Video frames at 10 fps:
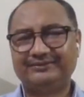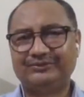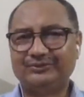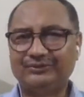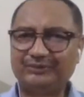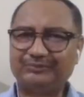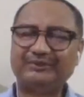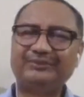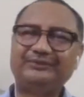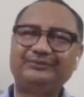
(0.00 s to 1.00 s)
or
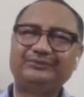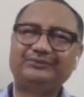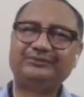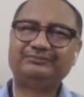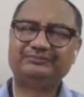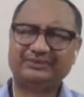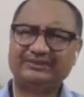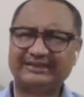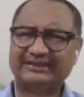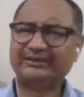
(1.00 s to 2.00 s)
maybe, you know,
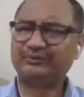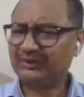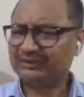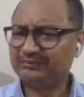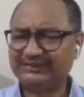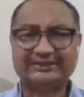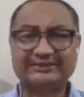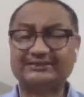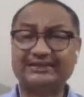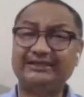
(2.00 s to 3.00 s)
taking one bit at a
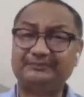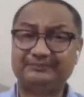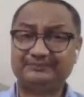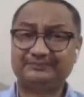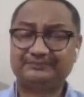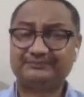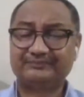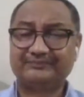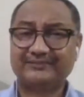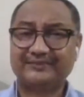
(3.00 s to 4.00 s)
time,
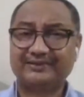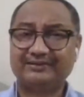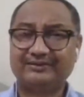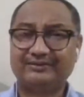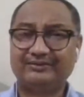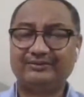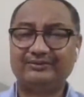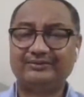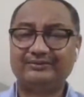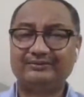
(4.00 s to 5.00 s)

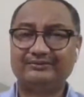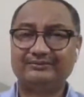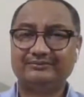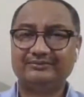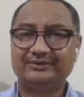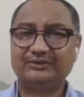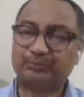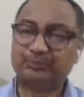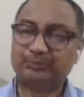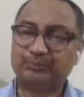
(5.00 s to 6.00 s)
or you know,
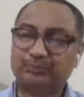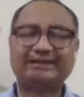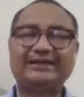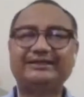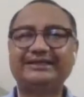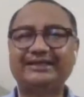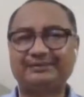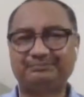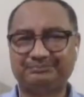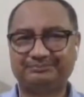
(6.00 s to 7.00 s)
putting on a
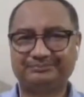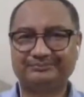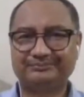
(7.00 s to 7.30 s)
Gandhi cap.